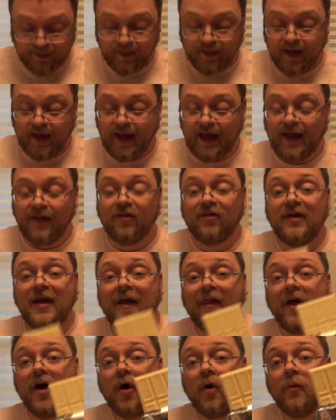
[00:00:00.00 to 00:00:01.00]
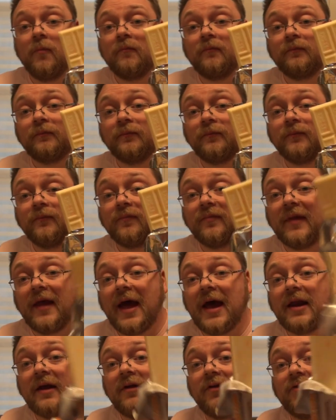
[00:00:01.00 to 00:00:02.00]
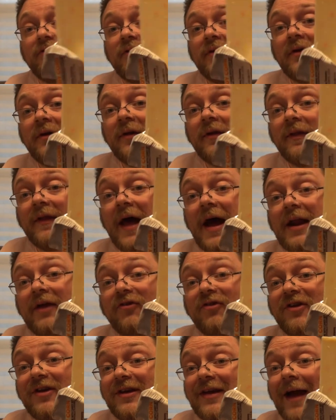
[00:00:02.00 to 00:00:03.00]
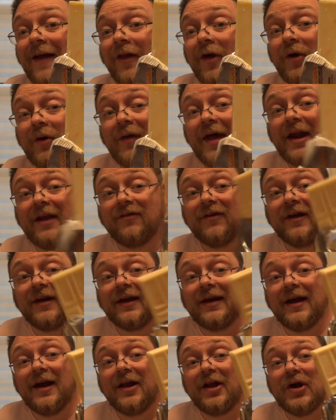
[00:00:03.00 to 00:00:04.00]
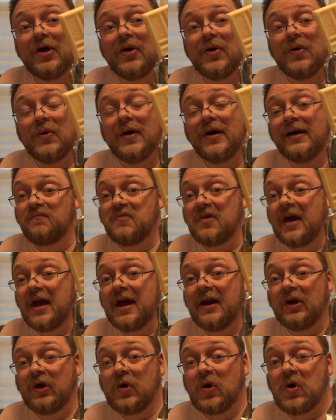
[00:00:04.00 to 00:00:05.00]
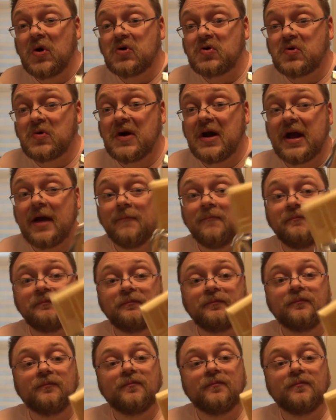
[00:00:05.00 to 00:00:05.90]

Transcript: That's yellow. That is yellow. That is a yellow candy corn cream.